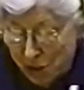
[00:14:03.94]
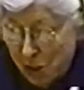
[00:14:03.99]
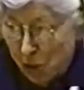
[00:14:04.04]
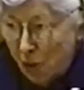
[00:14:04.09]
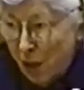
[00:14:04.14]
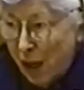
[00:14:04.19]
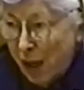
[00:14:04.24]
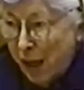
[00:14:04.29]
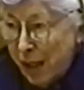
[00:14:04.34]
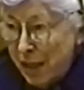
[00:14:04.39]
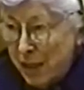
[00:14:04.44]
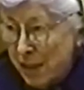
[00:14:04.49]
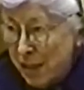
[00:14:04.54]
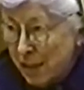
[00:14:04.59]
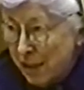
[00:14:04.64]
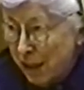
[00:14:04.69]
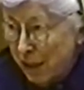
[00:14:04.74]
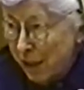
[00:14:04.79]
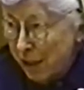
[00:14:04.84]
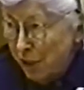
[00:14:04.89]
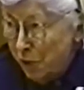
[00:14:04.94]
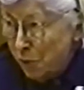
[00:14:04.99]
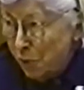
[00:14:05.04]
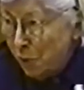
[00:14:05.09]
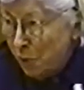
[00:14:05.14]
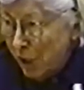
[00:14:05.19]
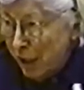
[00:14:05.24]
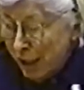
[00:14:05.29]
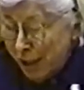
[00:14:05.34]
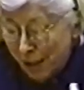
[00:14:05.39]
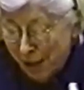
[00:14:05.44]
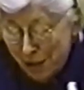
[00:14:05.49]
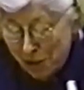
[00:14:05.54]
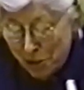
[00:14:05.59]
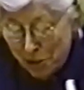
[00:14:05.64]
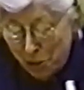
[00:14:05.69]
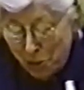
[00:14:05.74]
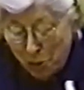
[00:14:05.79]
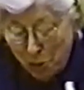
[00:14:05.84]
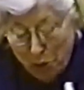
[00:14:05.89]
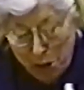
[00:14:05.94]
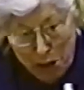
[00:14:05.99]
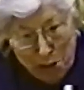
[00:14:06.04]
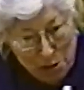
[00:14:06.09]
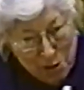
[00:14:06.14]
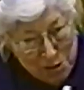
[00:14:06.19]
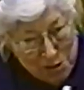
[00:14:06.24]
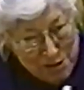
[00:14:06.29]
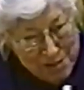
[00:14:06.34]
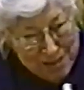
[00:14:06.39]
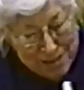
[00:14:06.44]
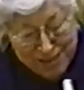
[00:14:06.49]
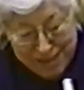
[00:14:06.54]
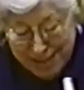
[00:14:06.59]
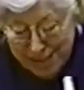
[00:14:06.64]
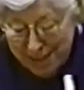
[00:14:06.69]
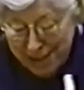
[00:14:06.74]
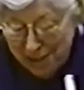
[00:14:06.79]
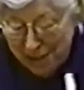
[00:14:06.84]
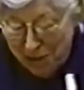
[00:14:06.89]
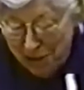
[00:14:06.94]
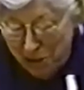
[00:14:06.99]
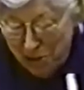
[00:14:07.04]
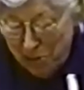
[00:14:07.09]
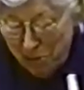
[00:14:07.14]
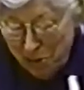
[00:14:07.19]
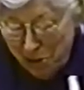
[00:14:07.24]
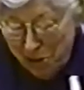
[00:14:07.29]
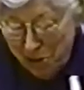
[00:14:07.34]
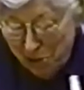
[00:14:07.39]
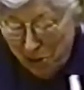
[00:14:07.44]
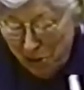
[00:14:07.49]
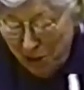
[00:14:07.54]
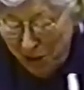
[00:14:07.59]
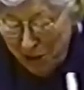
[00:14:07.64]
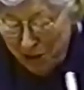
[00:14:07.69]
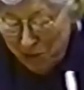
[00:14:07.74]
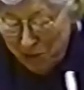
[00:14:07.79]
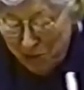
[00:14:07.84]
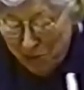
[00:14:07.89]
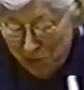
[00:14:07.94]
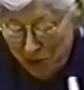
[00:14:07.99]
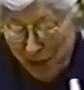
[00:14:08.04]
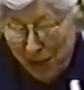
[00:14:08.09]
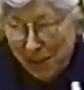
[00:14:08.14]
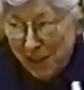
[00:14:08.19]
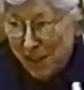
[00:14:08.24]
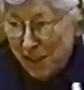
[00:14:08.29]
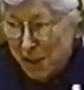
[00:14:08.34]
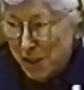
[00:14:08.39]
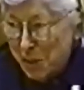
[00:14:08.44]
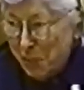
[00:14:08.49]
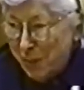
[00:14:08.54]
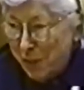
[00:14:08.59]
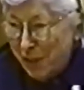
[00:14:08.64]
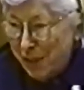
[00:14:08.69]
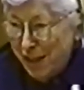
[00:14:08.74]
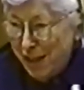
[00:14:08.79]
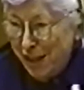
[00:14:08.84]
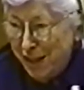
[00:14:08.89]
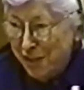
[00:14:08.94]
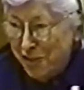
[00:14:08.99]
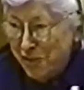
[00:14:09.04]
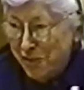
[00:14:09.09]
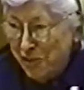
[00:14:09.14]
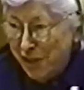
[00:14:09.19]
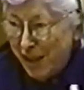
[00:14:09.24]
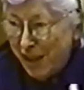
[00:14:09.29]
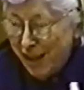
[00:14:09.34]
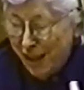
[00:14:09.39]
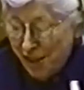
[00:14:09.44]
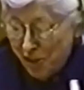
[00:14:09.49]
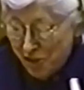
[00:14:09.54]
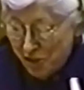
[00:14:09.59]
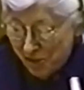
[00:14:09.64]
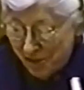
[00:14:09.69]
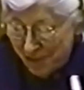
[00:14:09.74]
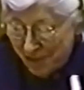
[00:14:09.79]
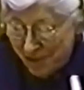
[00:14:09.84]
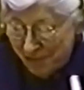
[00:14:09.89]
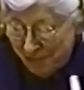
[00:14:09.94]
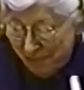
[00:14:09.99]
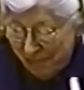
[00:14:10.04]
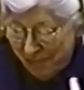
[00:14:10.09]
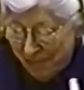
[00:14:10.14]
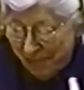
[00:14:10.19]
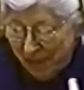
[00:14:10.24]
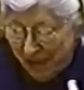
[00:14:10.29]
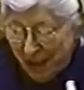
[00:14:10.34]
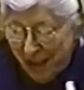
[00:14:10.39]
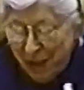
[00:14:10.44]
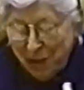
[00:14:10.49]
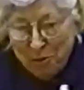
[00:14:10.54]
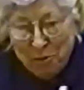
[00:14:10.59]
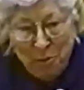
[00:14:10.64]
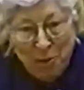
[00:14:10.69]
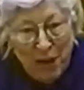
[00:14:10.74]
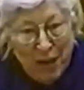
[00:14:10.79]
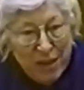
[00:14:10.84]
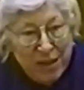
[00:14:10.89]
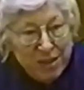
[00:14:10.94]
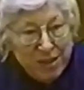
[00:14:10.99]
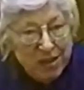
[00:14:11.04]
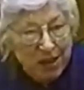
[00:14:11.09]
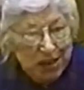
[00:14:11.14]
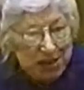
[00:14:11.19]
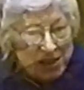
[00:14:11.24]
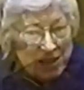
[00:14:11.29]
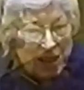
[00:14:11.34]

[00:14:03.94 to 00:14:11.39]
So I decided to organize the lawyers who were doing, doing the disability adjudications, grades